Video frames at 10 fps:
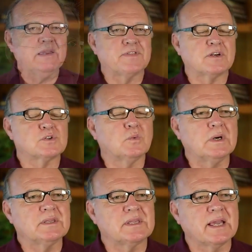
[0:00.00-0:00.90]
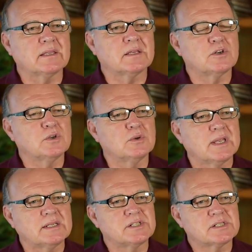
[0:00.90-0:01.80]
If there's one thing that a new
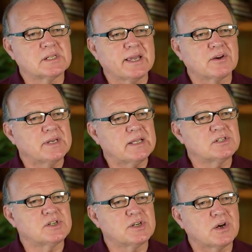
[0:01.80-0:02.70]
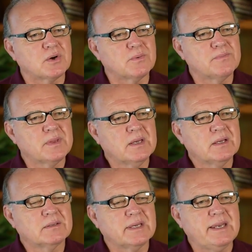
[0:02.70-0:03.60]
legislator needs to know,
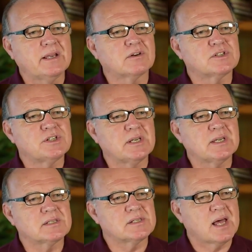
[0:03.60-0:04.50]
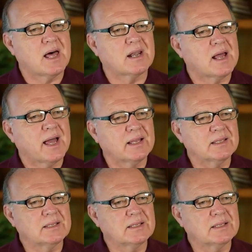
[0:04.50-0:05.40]
that he or she is not an
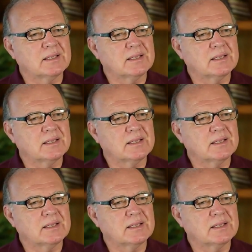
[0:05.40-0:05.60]
island.